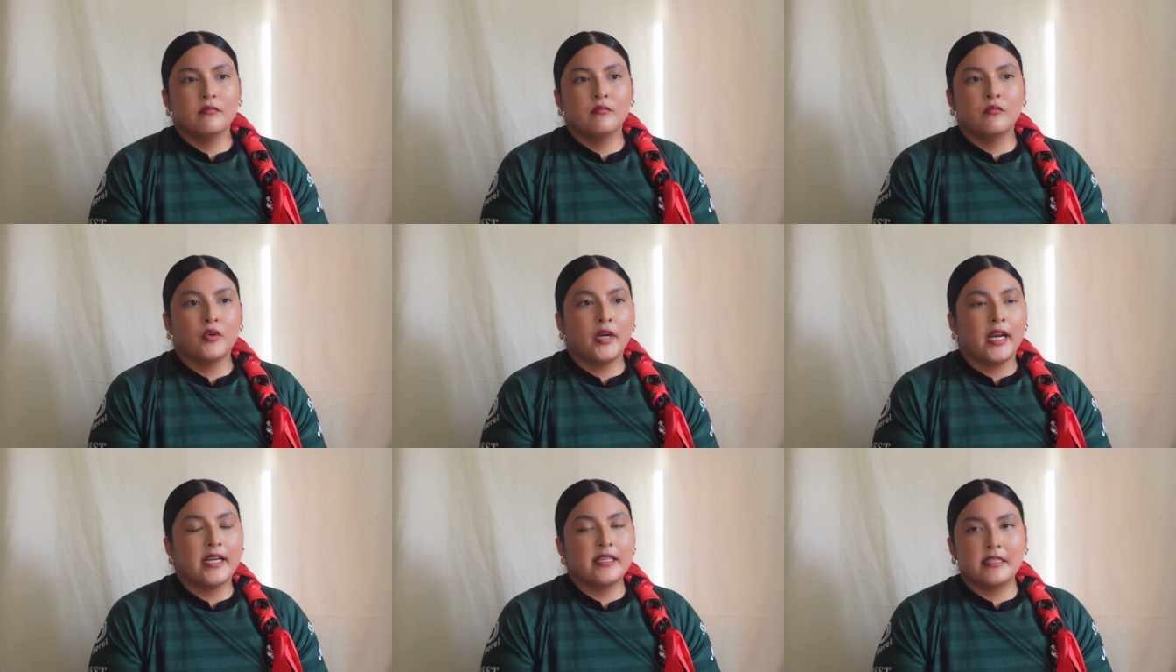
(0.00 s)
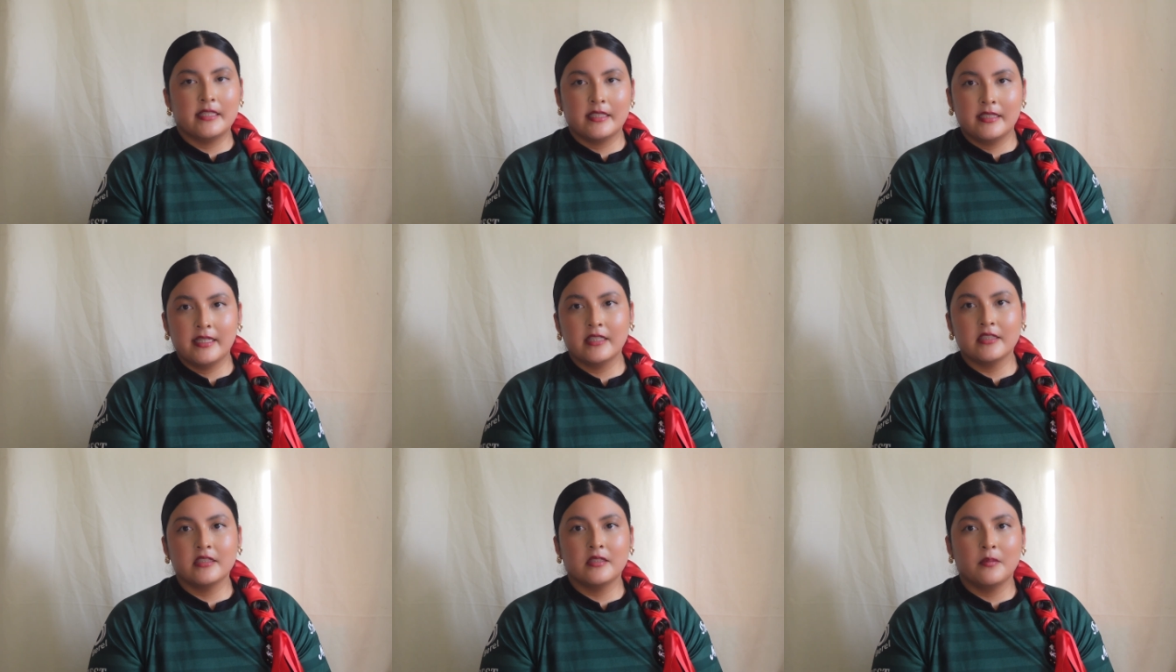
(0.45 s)
where I did
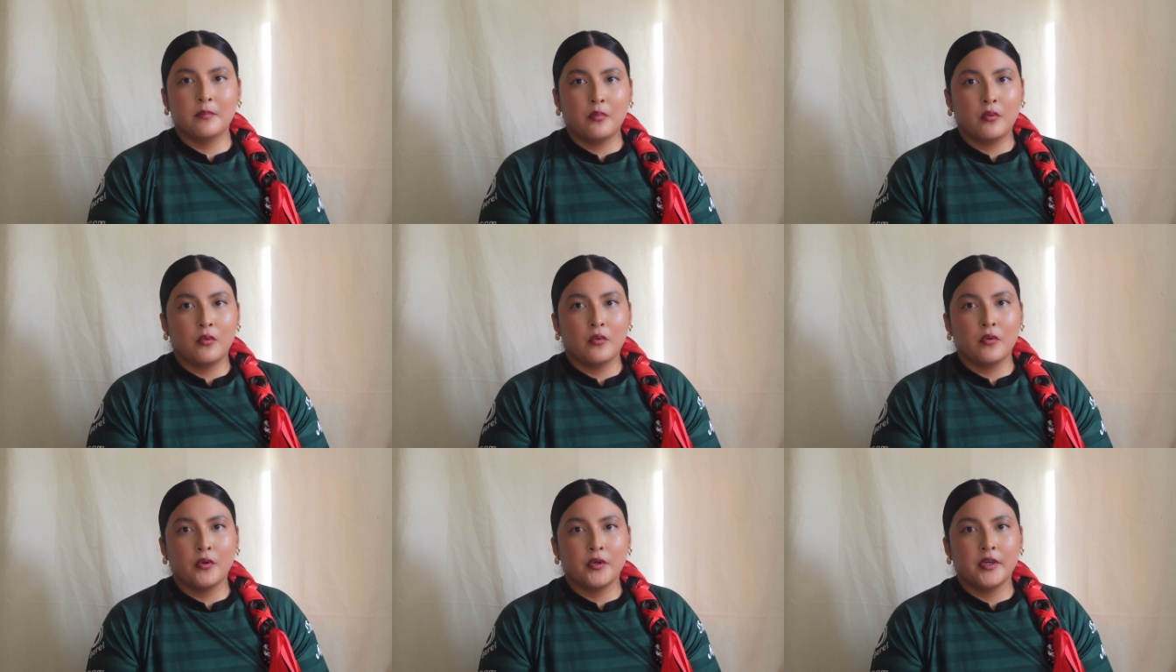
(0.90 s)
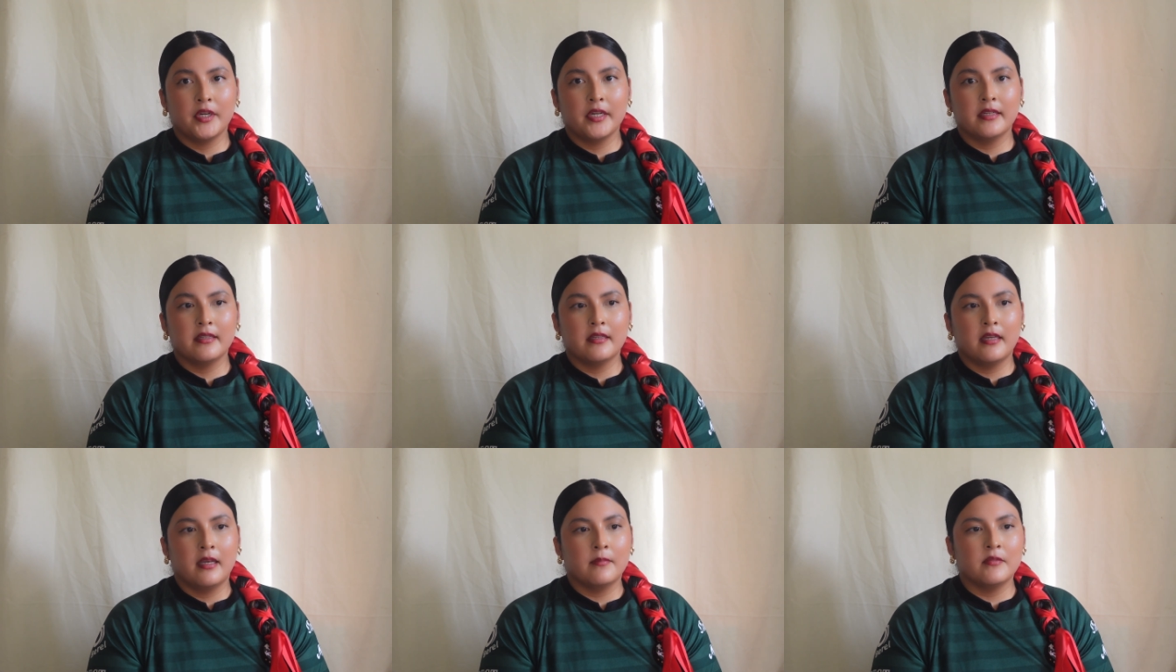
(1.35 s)
get
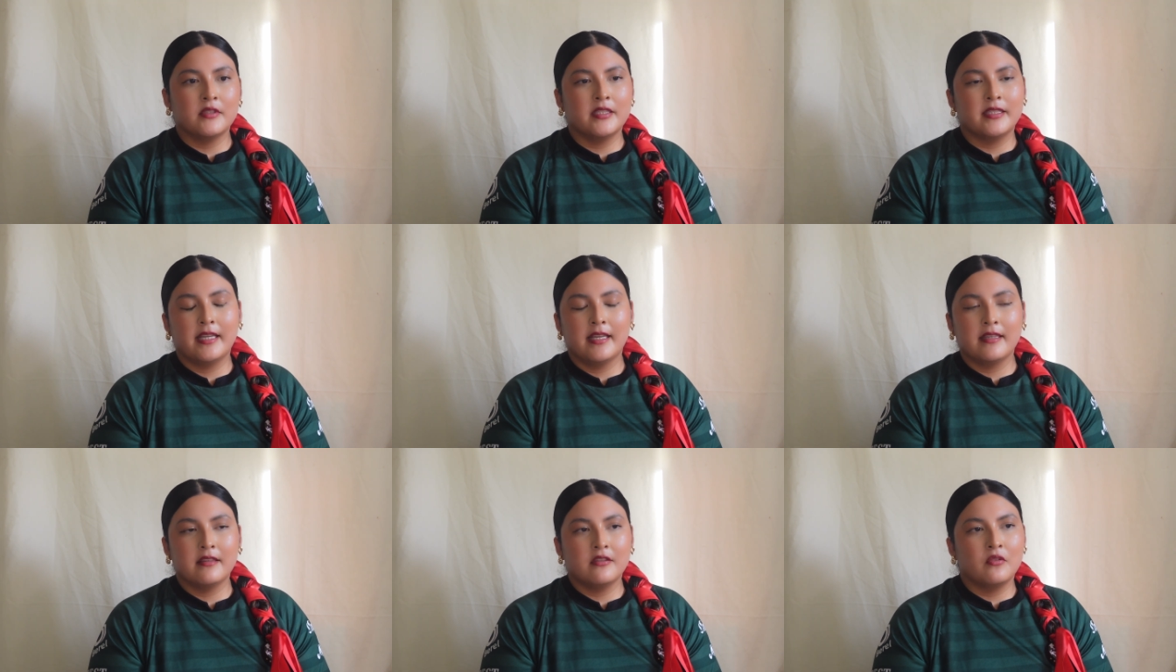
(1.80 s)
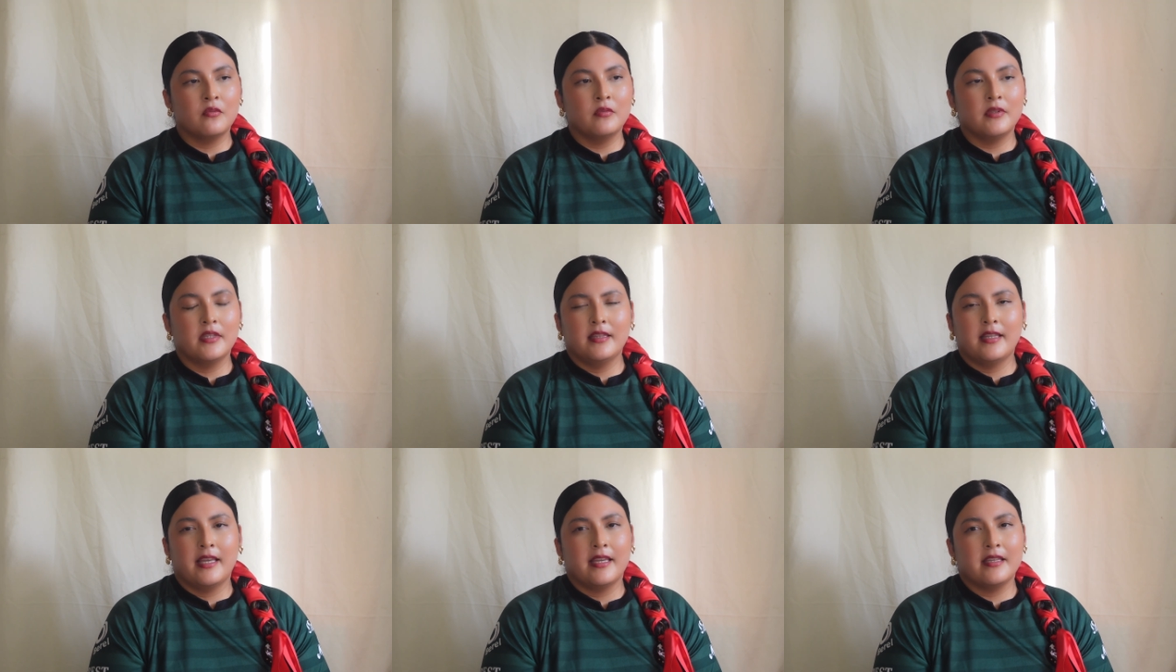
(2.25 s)
support to get through
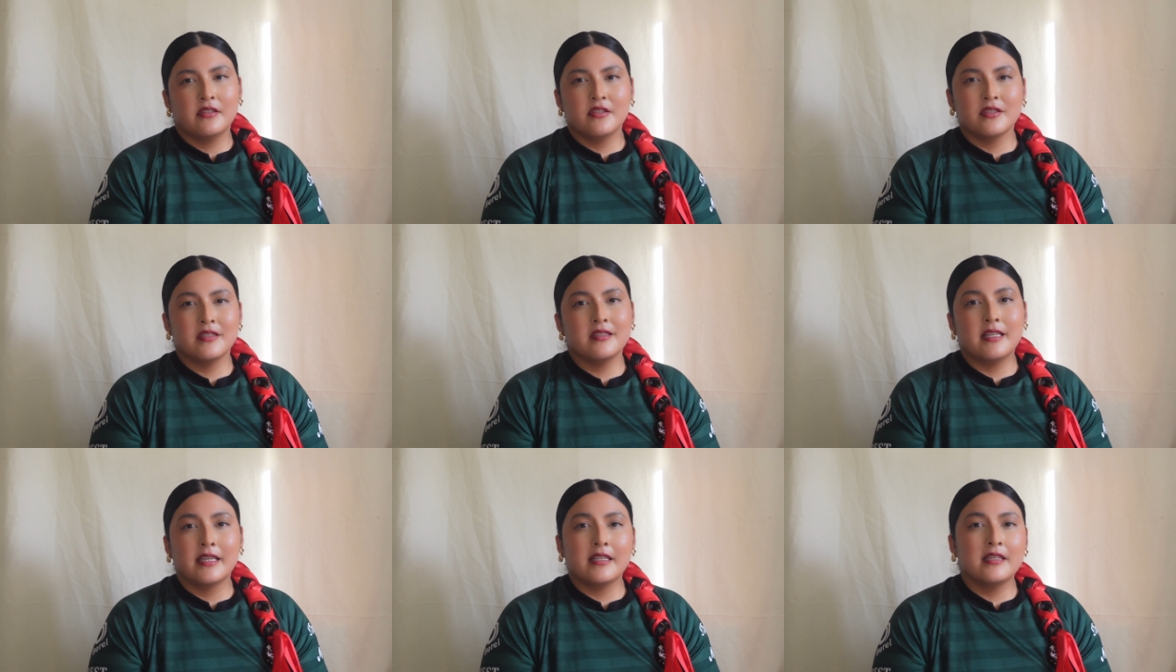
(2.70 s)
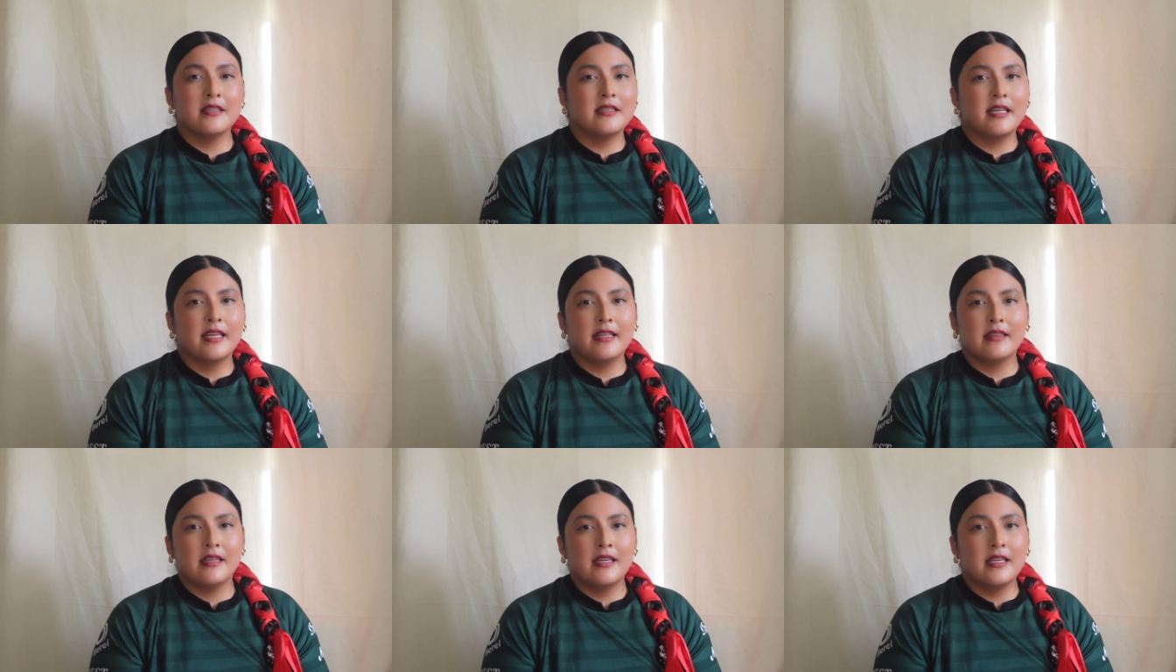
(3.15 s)
it, like just
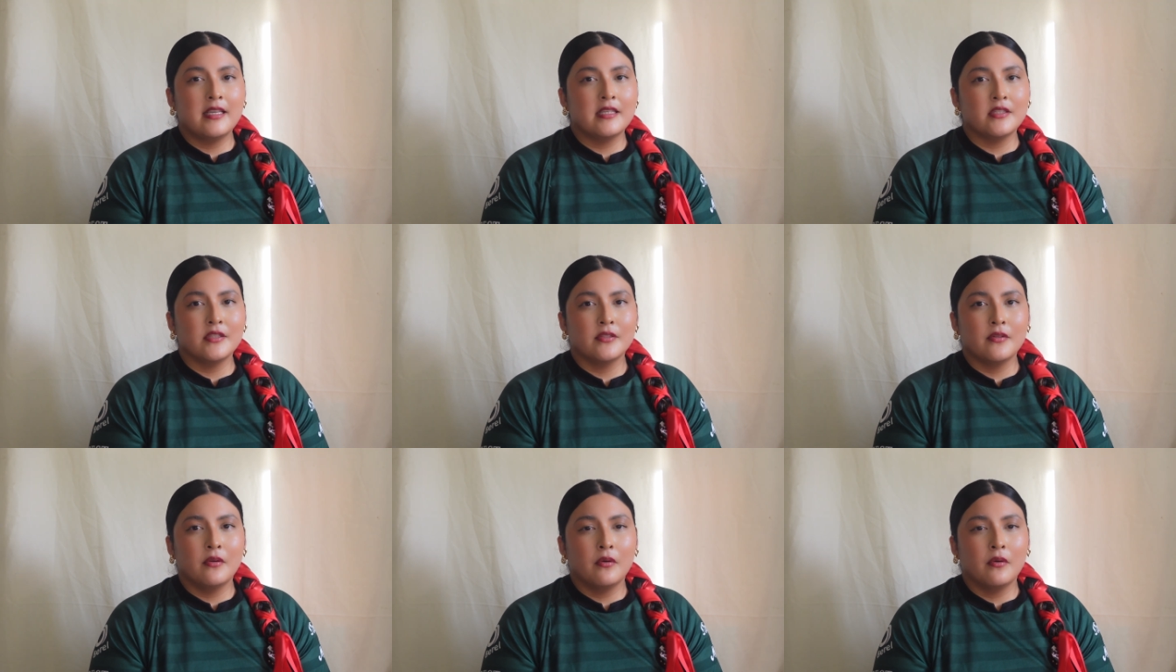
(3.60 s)
day-to-day things,